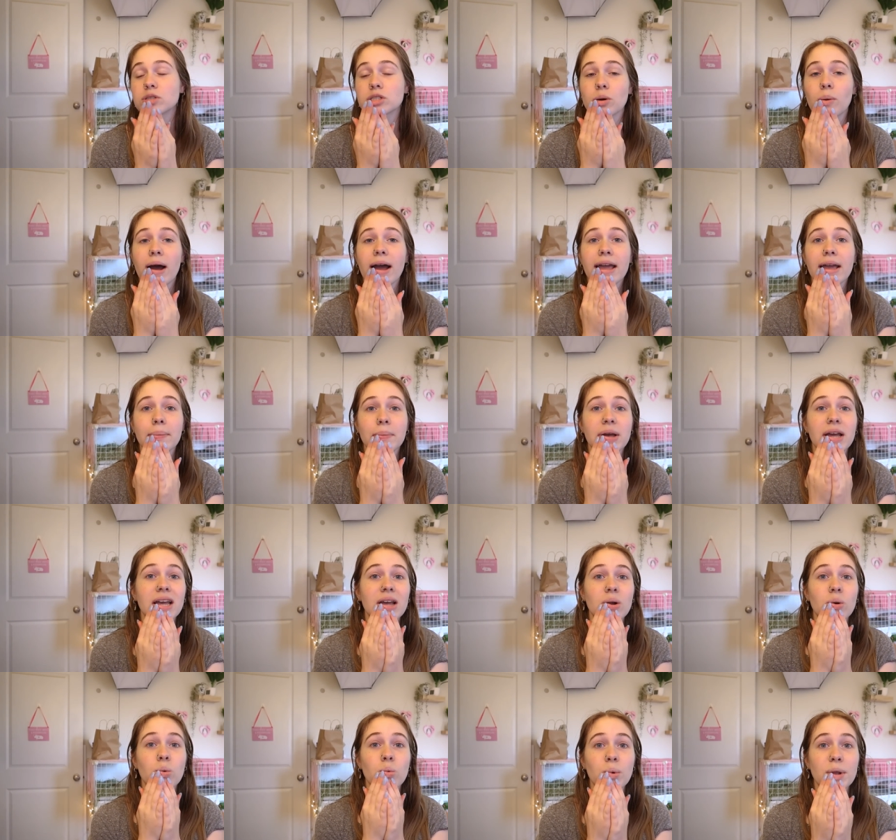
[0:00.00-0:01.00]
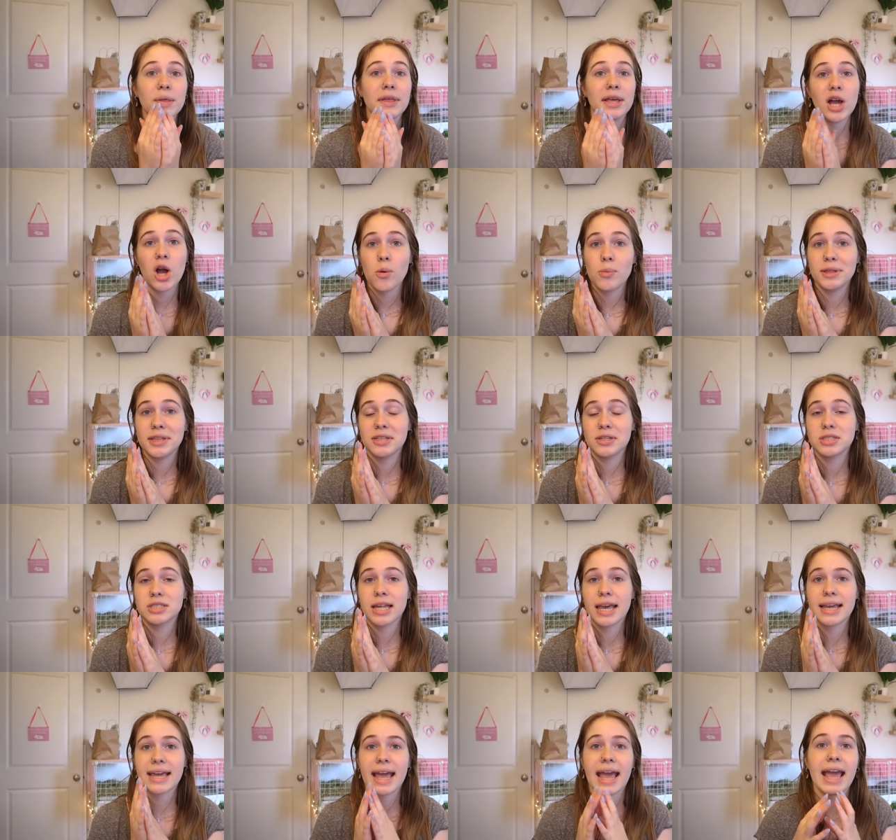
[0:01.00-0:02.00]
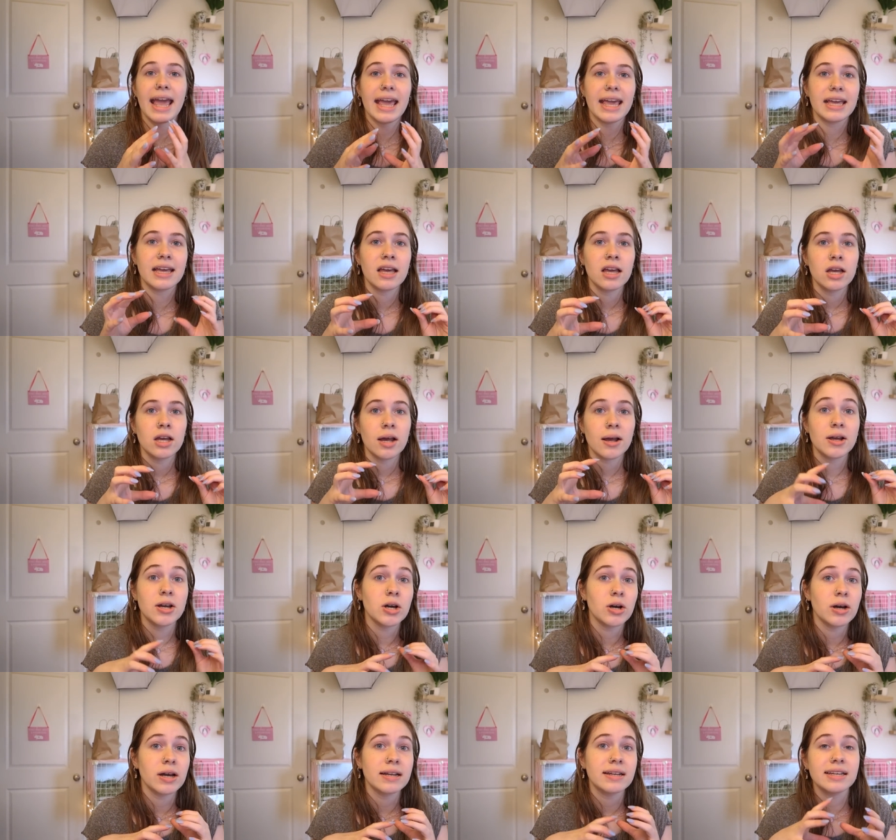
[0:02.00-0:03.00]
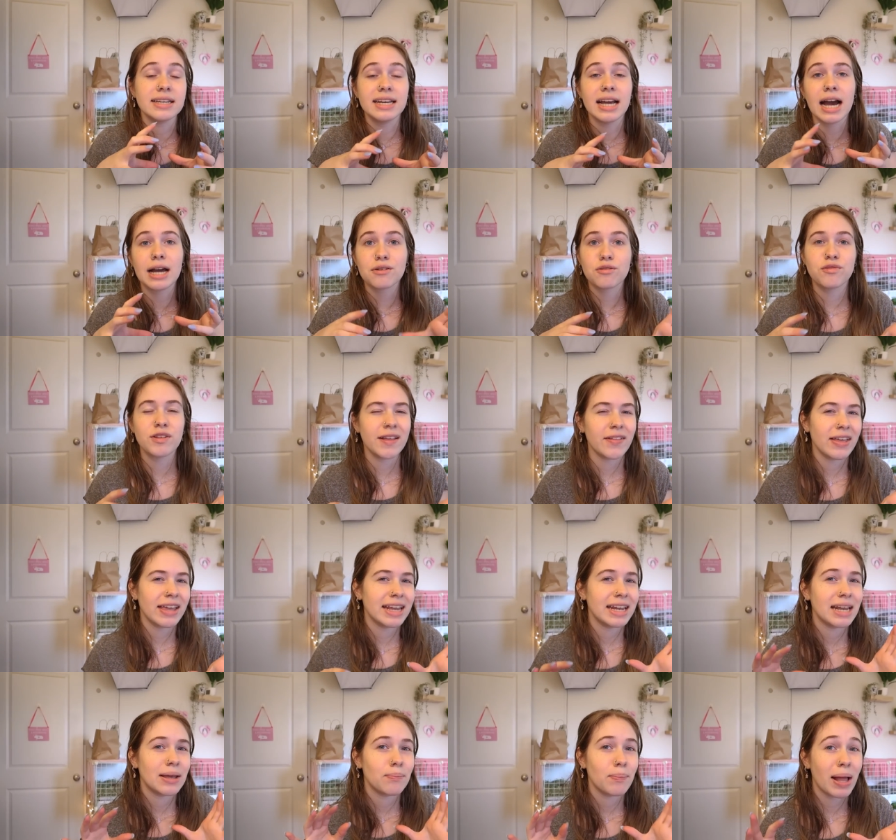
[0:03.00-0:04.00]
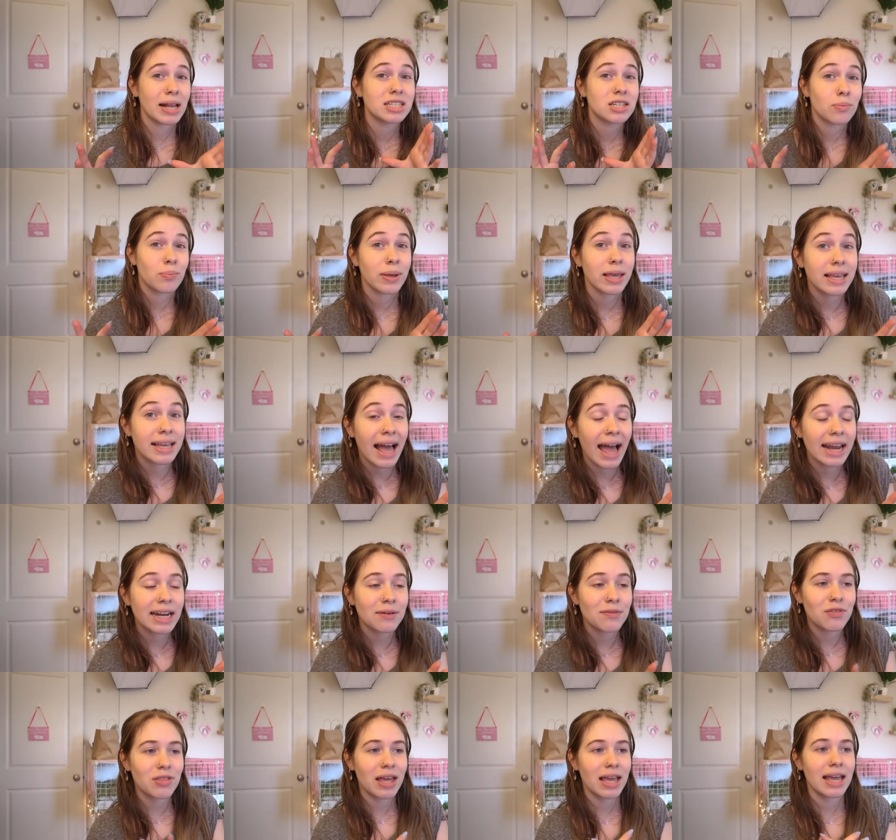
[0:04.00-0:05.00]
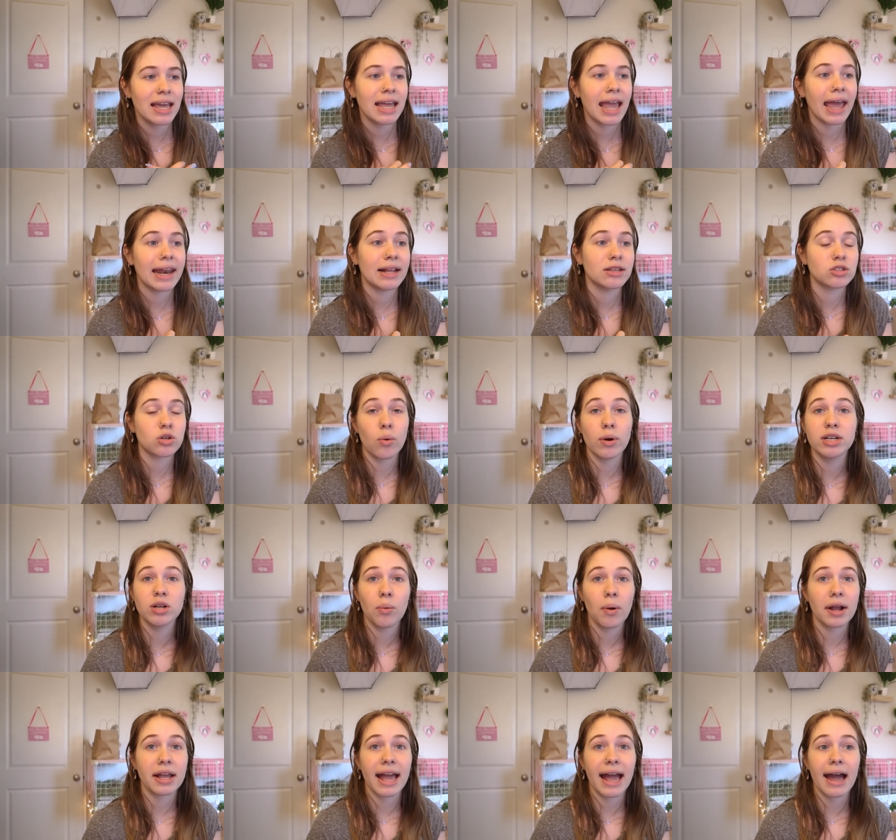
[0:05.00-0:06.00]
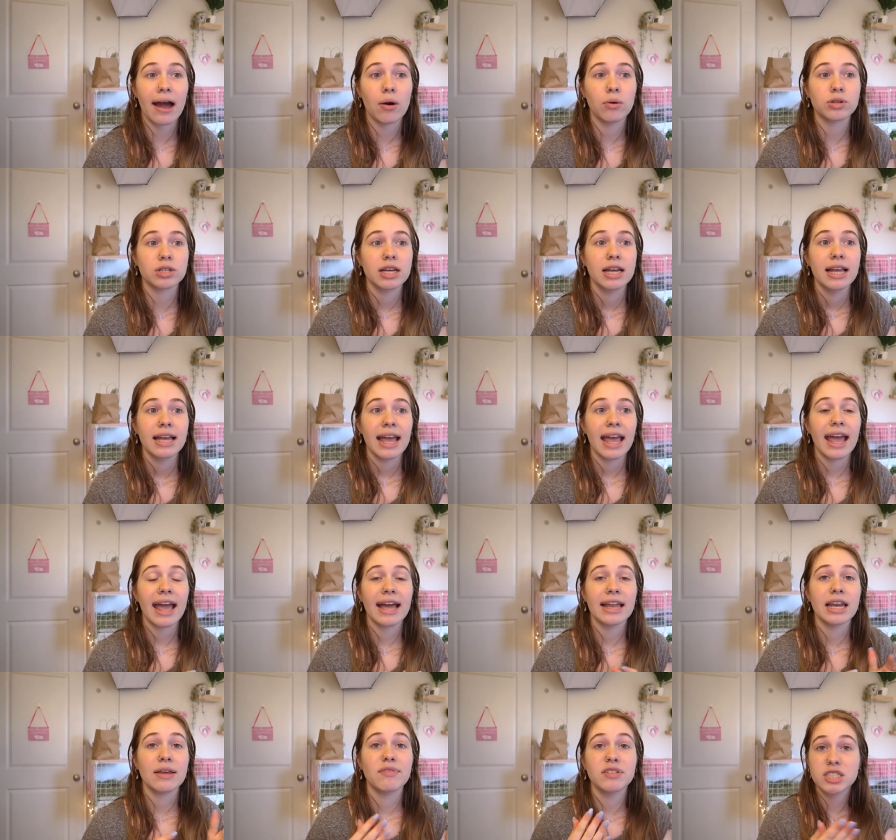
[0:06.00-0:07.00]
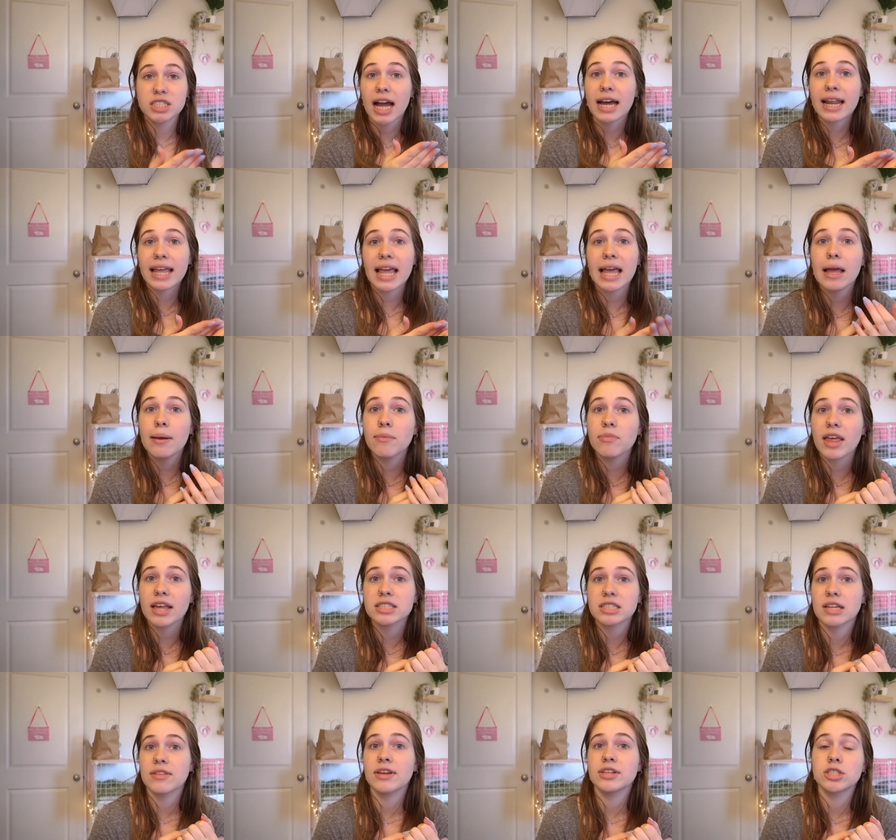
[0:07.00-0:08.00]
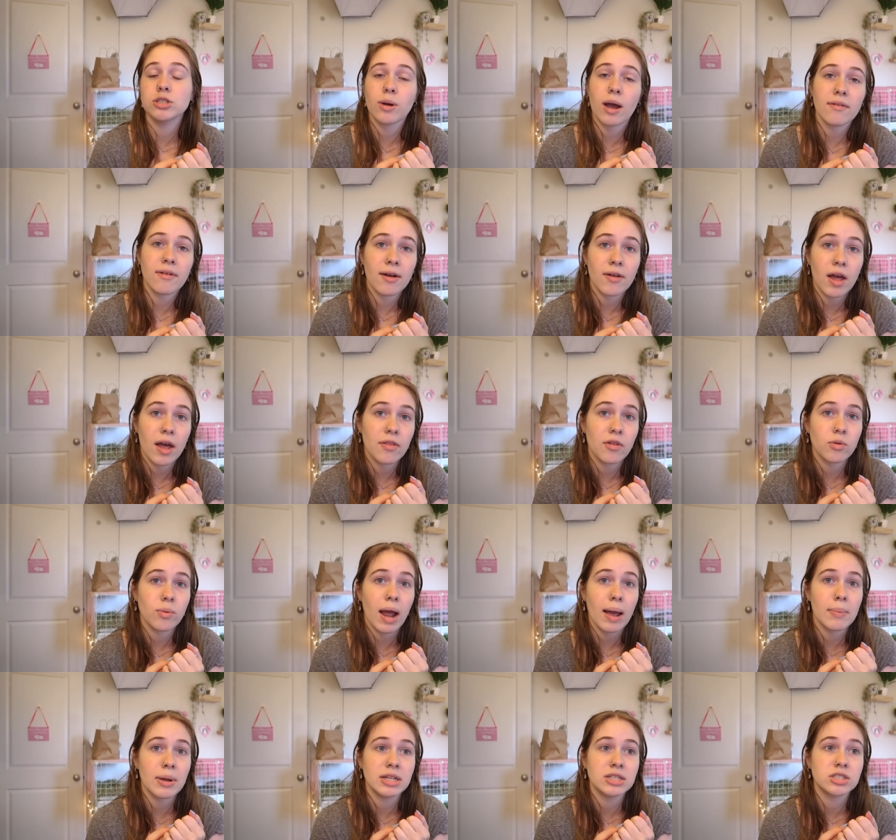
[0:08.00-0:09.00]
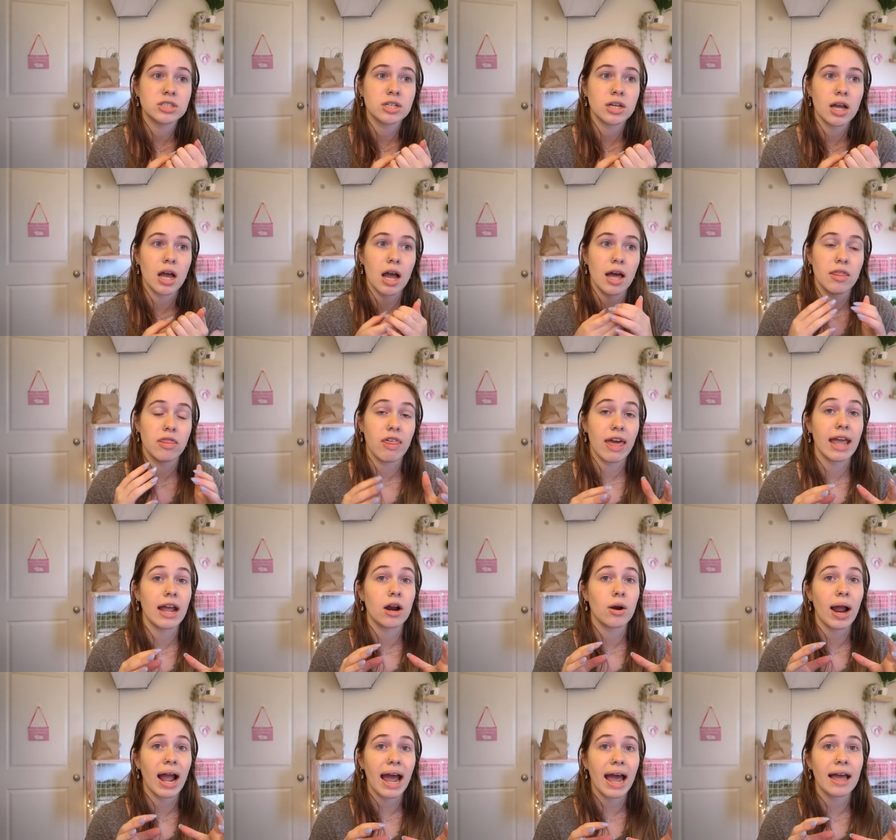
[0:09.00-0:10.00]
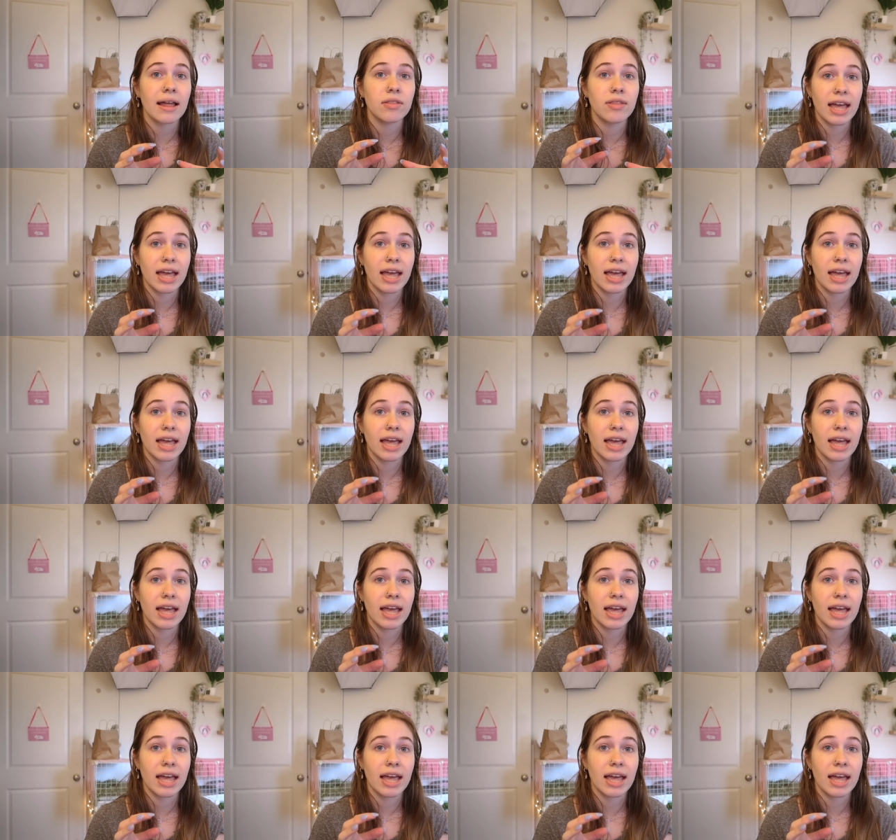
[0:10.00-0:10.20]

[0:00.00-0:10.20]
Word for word: So I am really hoping this is like a good gut feeling meant to be kind of thing and it's going to work out and if it's not him they said they do have uh, other rabbits uh, there at